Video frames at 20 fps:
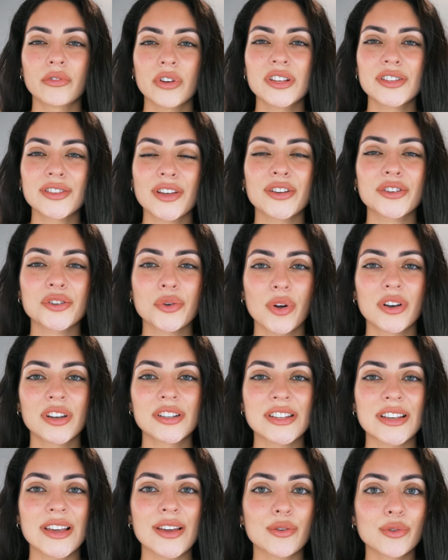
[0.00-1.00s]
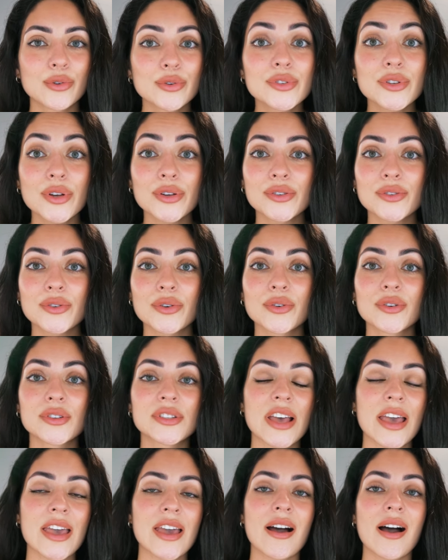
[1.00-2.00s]
Research quality also scores
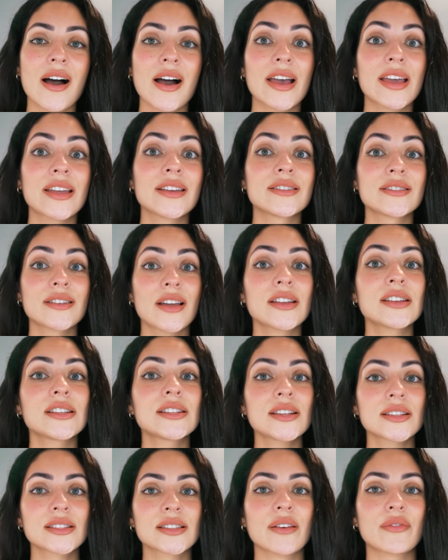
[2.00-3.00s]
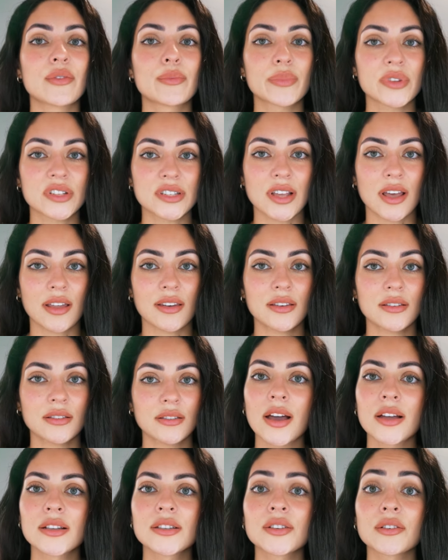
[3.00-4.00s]
a high 97%
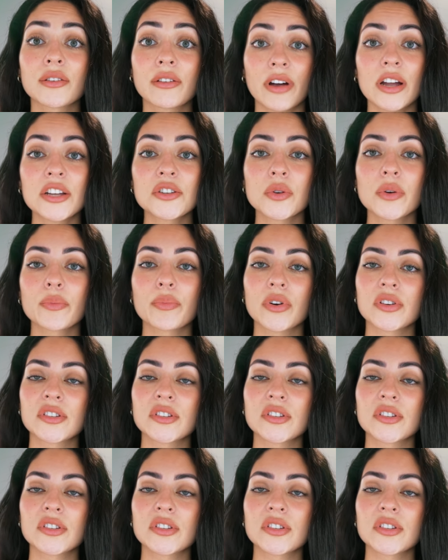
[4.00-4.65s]
and graduate